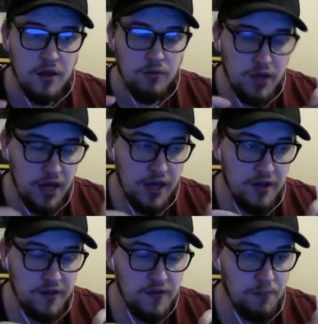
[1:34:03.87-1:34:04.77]
We
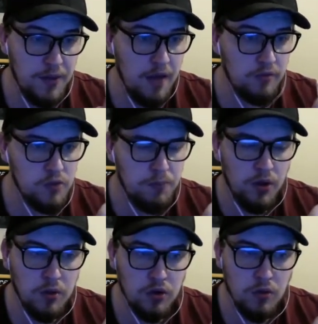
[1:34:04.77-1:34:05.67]
needed to be able to put
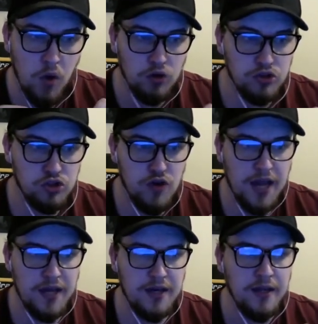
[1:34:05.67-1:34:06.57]
them under more
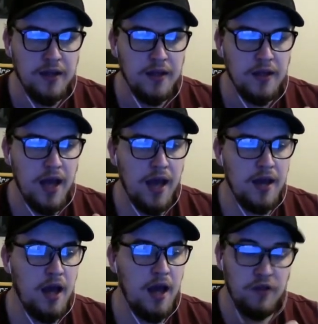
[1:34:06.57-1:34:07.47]
strain,
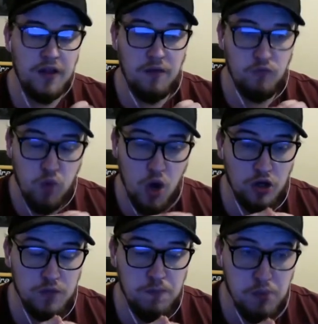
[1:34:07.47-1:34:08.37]
and I think it
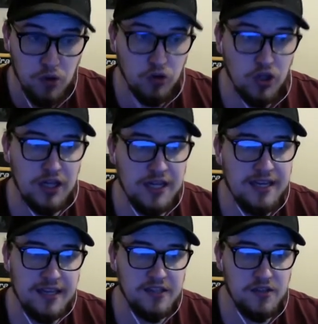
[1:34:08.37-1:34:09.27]
worked brilliantly
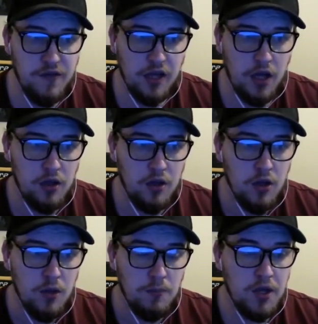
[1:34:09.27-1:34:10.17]
against Villa
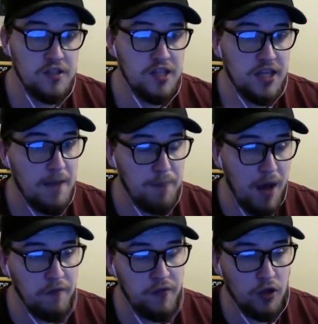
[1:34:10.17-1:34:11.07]
because it gave
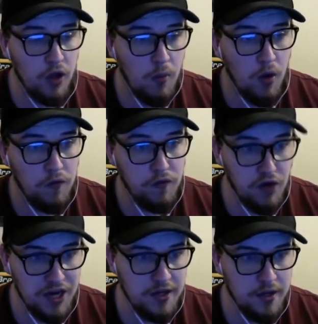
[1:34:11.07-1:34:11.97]
Bamford a lot more
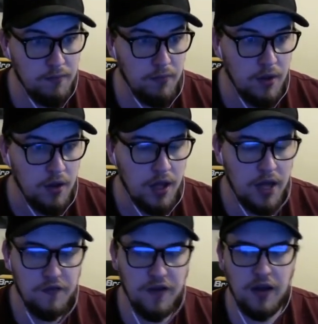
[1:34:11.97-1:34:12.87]
freedom, and
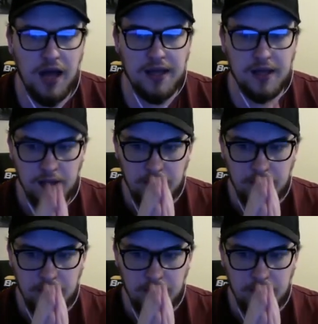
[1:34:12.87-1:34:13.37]
I felt like